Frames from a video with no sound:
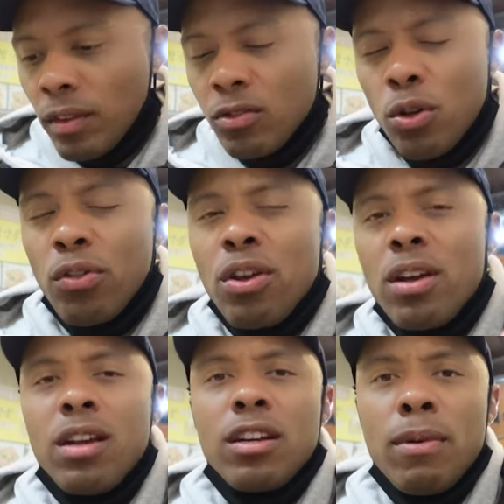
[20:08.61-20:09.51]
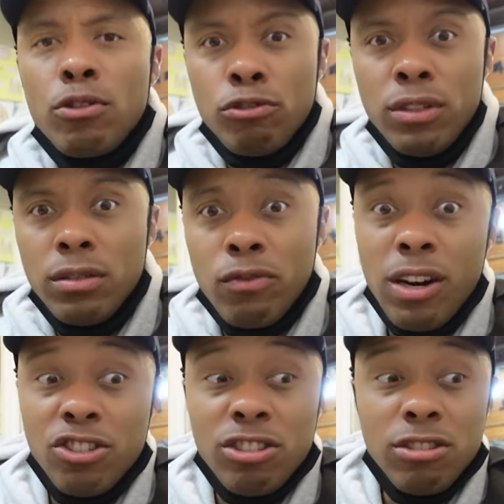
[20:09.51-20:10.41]
So the thing I like about Korean
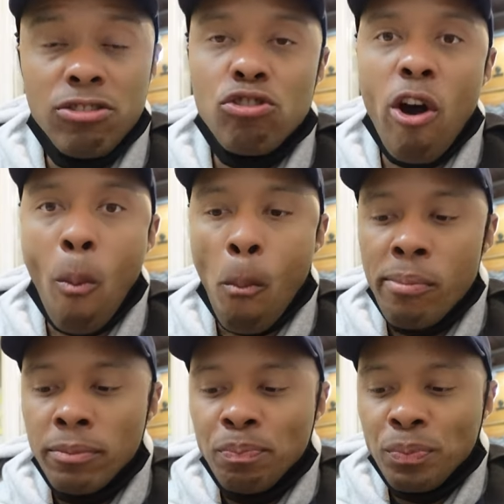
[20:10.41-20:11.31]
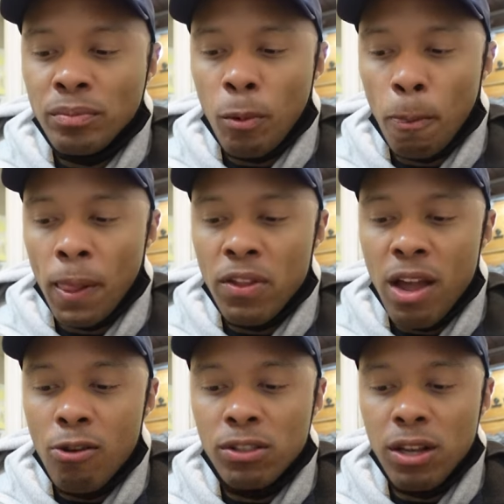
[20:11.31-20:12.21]
fried chicken is that
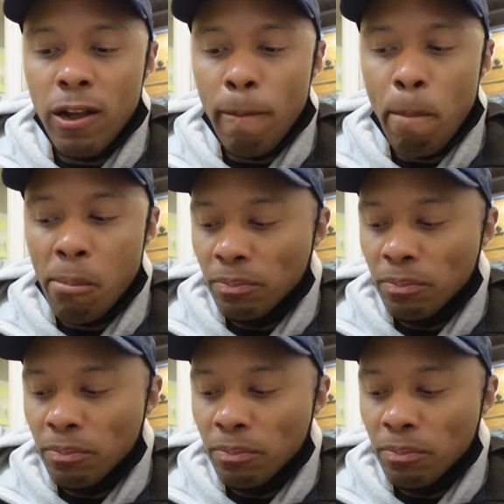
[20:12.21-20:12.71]
the outside